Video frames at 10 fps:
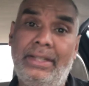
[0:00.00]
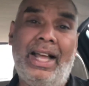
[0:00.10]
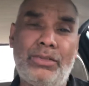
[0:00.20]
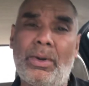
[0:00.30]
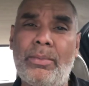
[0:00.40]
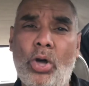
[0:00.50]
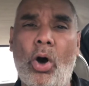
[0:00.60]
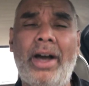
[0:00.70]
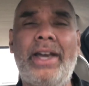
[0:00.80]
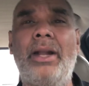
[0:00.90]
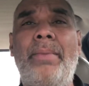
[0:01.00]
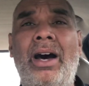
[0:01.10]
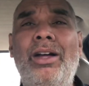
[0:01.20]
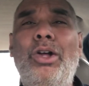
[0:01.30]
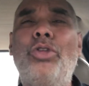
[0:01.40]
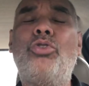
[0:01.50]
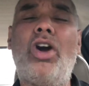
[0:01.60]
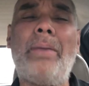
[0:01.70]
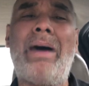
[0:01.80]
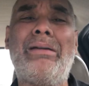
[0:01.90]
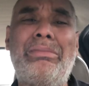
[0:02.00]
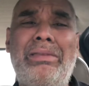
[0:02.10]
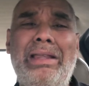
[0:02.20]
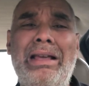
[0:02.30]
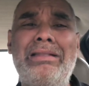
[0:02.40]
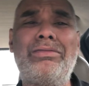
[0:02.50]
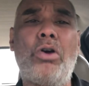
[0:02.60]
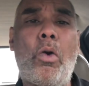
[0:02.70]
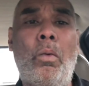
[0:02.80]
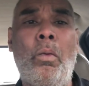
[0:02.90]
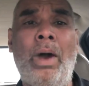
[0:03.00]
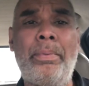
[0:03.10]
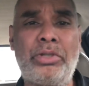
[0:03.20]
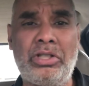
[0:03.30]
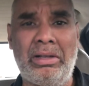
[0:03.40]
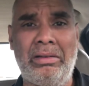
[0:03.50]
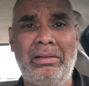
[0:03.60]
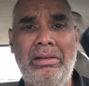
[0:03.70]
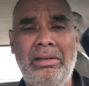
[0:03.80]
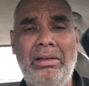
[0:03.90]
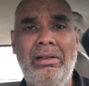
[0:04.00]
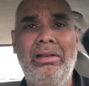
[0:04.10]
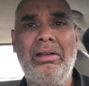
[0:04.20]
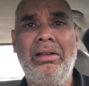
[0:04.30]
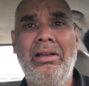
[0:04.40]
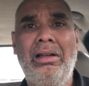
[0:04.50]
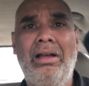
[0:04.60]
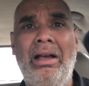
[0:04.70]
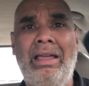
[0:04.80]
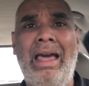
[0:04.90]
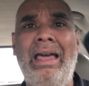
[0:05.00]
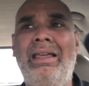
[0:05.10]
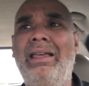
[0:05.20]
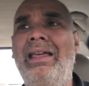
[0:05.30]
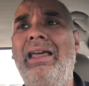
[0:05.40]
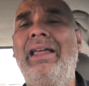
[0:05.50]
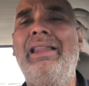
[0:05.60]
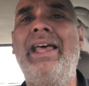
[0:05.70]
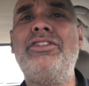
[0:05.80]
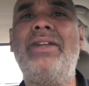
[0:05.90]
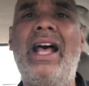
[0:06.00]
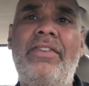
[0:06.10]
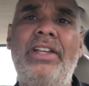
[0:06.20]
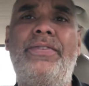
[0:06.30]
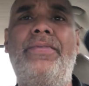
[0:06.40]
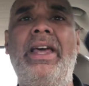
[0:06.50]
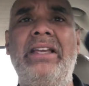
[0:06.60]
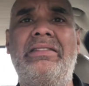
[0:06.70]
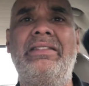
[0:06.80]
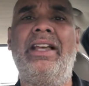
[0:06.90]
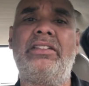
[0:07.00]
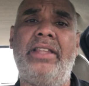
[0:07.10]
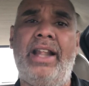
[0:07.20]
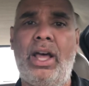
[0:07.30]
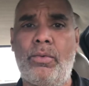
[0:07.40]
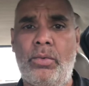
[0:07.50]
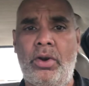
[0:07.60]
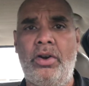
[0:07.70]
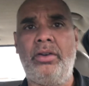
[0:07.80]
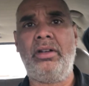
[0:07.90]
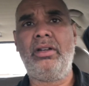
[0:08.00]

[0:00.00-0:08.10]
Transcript: That's what I'm talking about. Talk about disruption. Okay? They should have his face next to that word